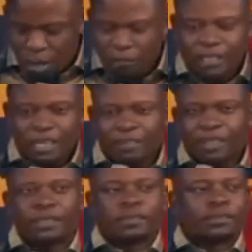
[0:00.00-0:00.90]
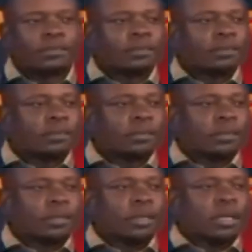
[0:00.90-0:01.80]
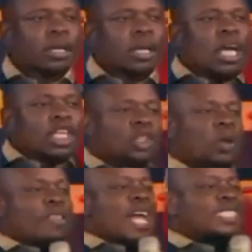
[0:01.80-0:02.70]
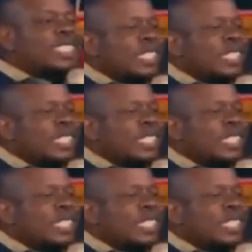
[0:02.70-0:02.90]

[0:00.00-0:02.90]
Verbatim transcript: of David. So there are